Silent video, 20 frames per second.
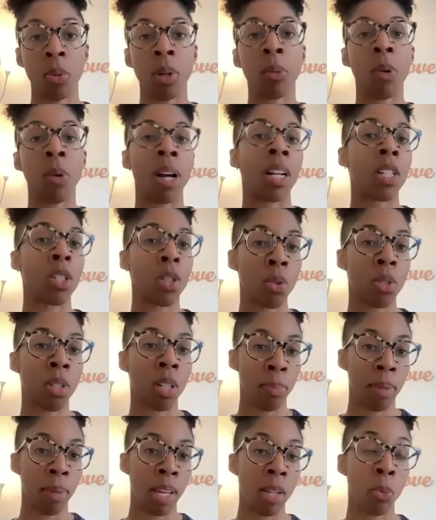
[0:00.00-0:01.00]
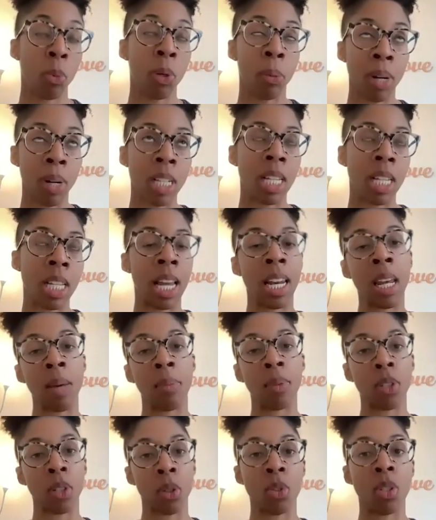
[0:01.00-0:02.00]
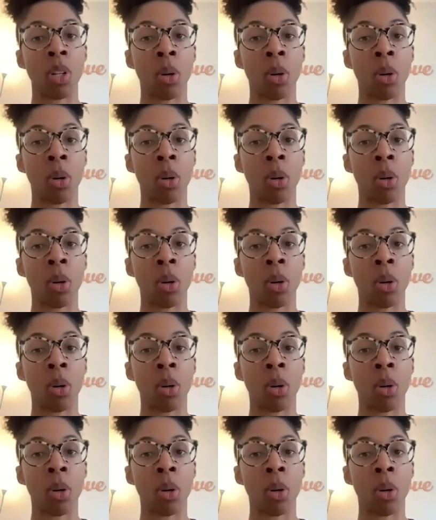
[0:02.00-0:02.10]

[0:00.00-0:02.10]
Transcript: we wanted to enable you